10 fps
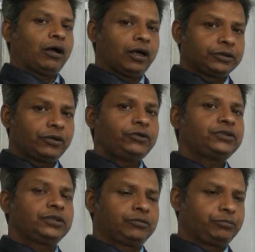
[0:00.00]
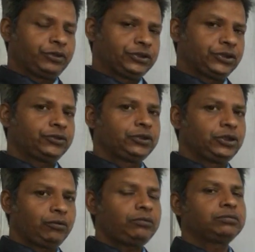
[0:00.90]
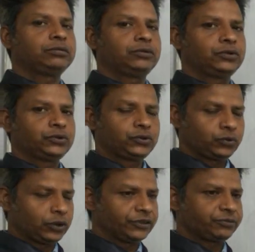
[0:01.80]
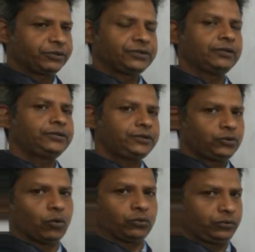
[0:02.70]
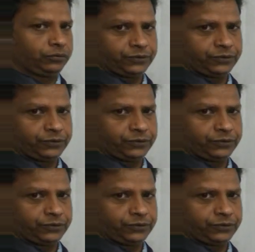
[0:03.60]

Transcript: Otherwise, visit your sugar specialist doctors.